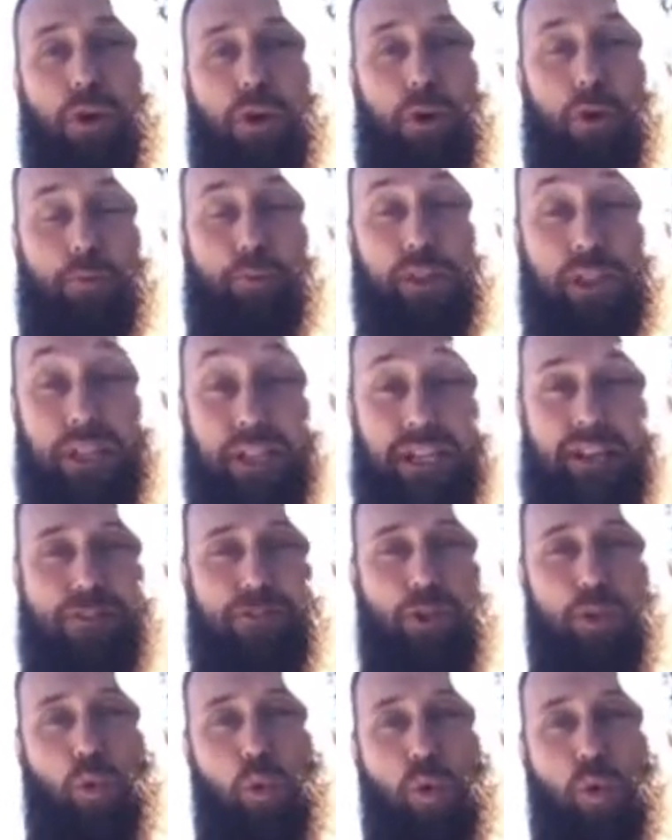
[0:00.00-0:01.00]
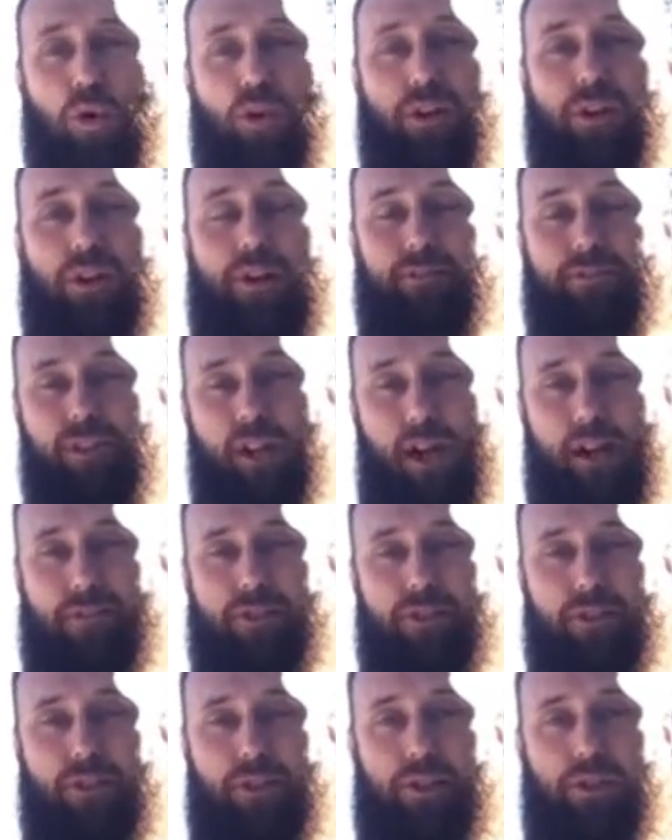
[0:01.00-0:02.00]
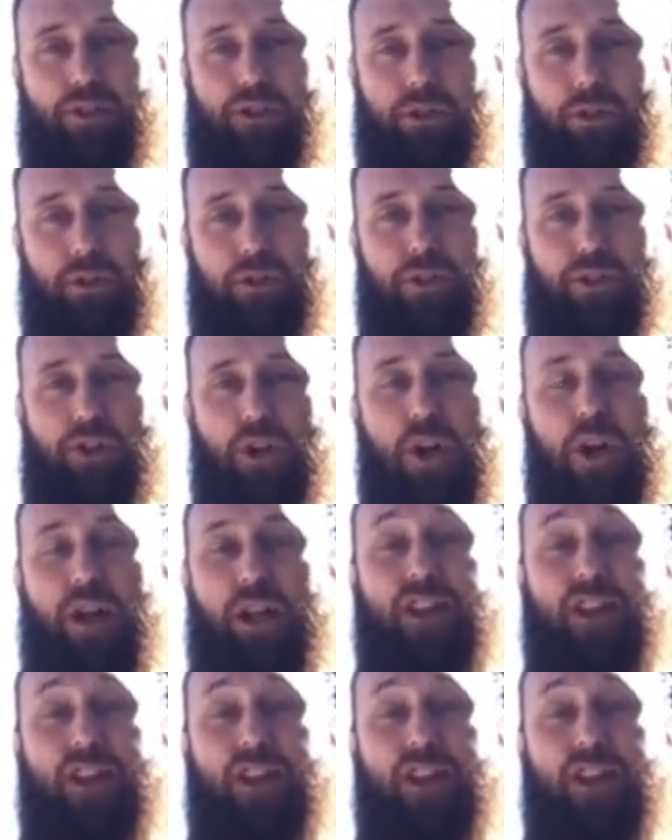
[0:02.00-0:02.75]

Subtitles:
who believe in the work of LifeCity Church.